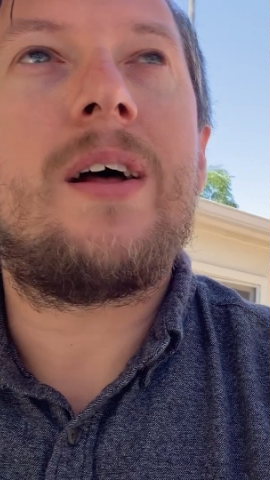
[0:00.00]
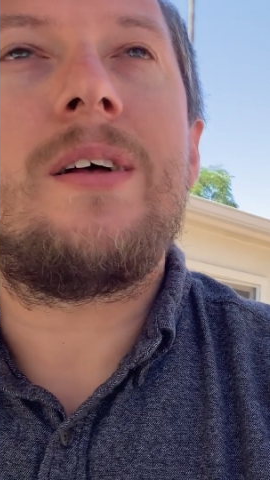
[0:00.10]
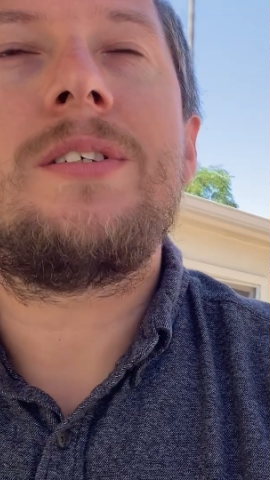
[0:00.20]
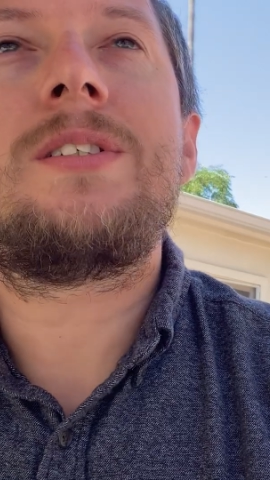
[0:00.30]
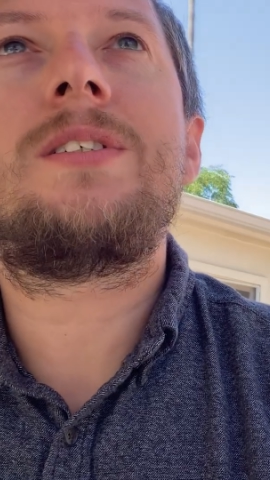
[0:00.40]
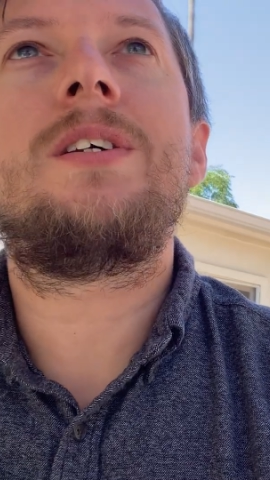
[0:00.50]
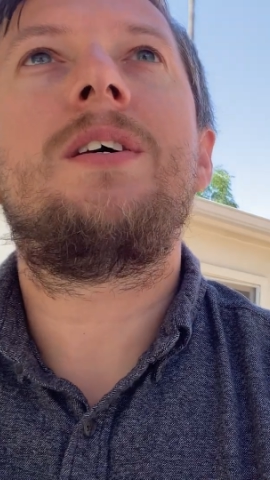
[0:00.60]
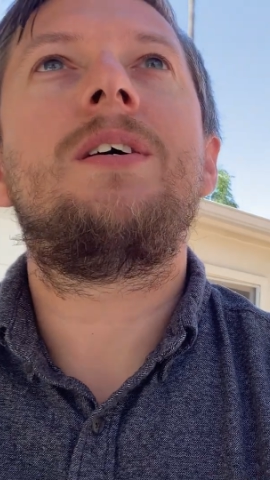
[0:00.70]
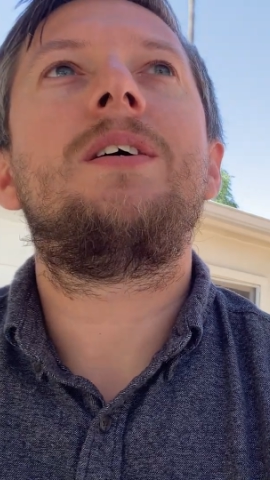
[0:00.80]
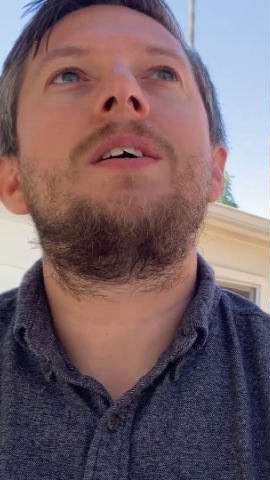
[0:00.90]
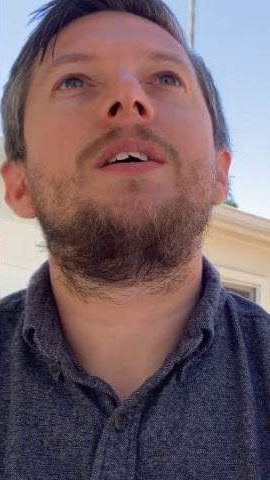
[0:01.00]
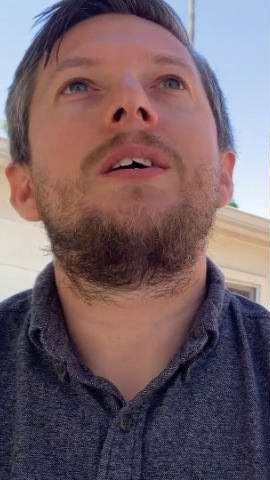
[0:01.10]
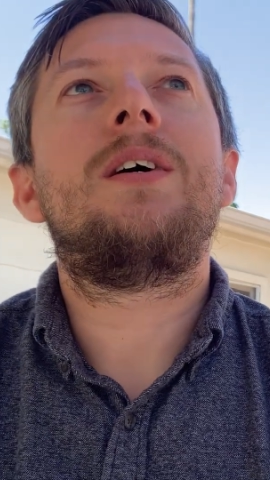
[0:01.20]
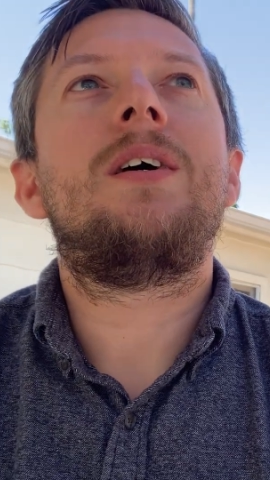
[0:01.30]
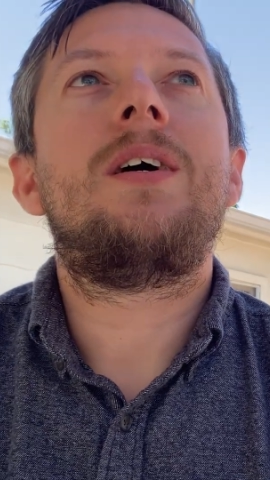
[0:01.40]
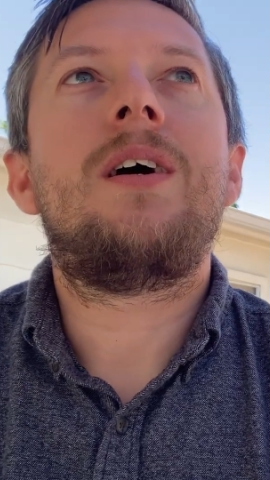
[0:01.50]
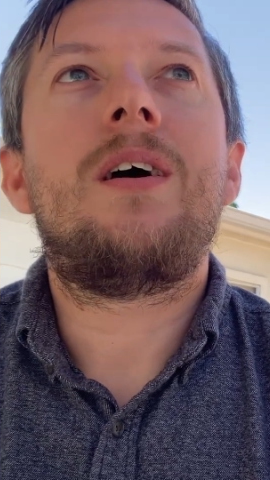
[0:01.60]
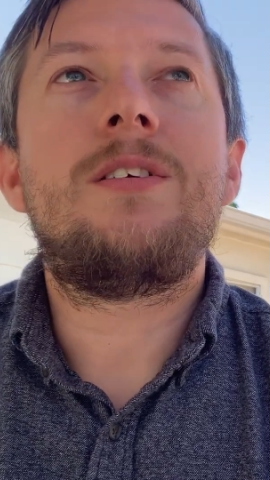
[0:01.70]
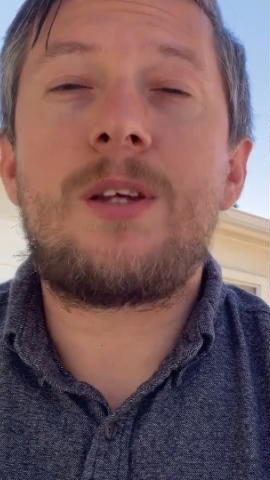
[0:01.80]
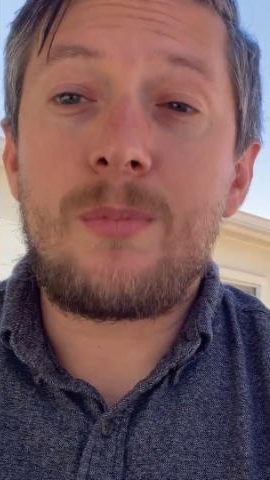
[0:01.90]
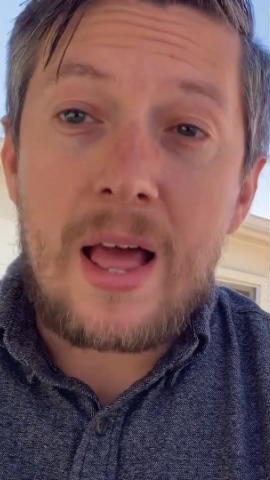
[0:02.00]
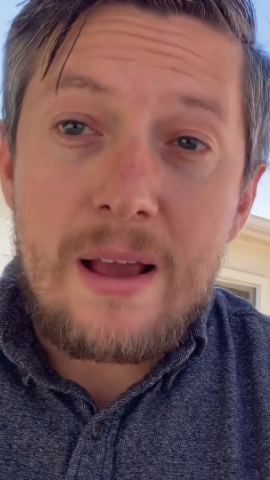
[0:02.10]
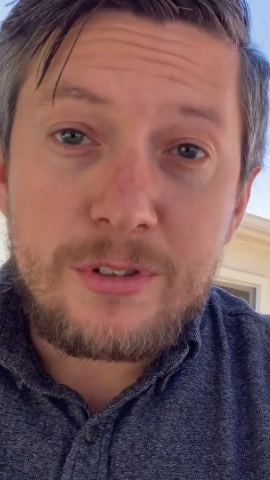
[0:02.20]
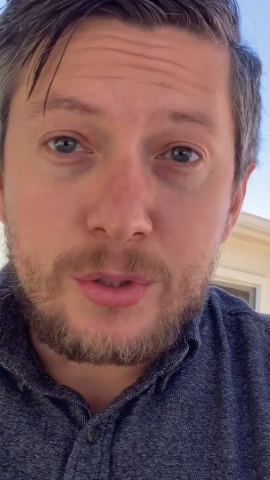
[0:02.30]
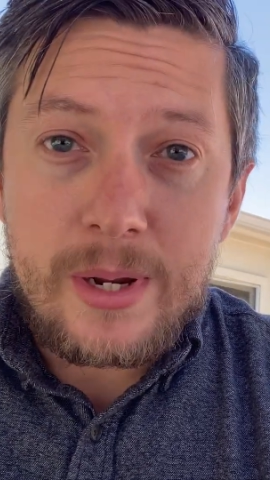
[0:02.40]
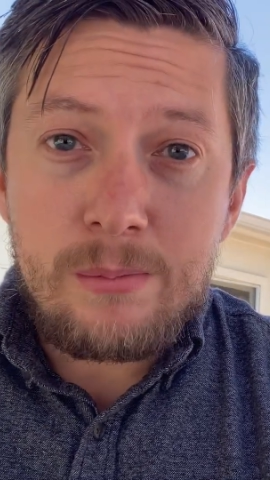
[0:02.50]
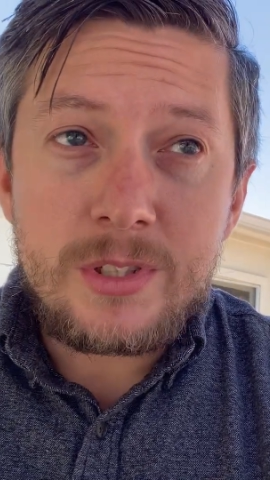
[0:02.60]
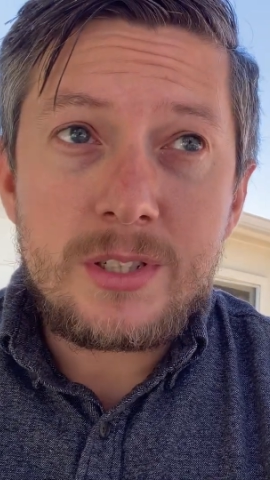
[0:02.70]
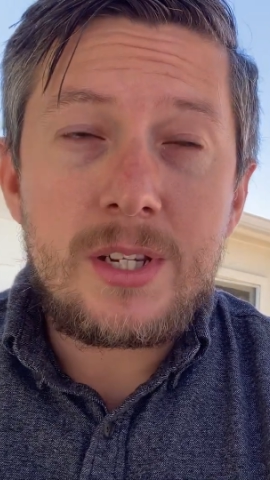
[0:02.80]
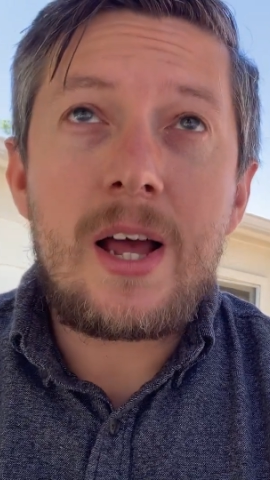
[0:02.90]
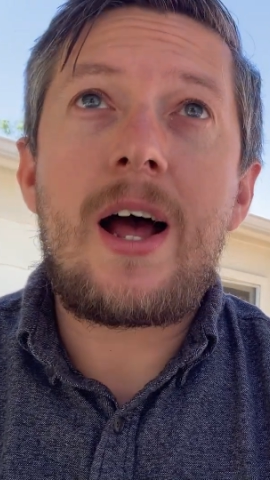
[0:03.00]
else? Some live streams.